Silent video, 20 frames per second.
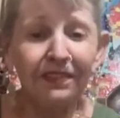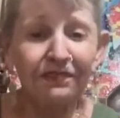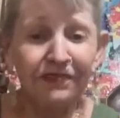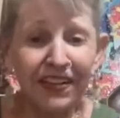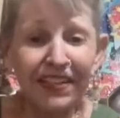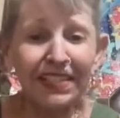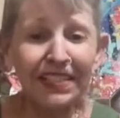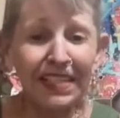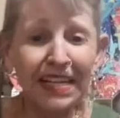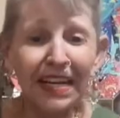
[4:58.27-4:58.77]

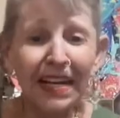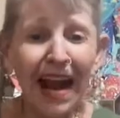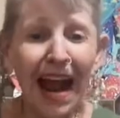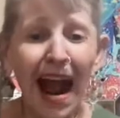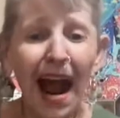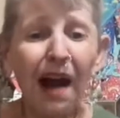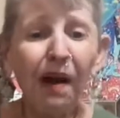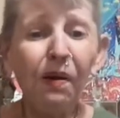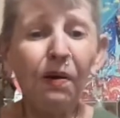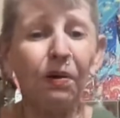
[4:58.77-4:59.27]
Fits it
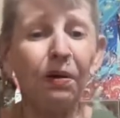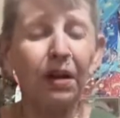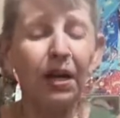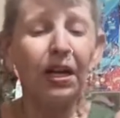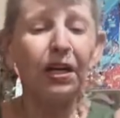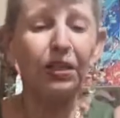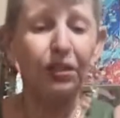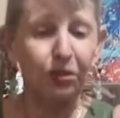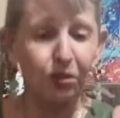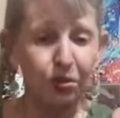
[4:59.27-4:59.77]
how
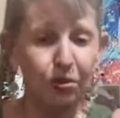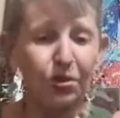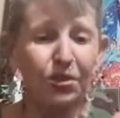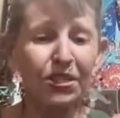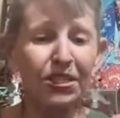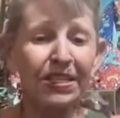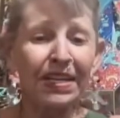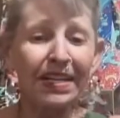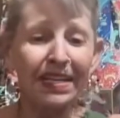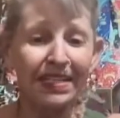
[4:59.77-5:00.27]

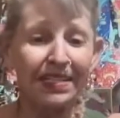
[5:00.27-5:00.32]
loose?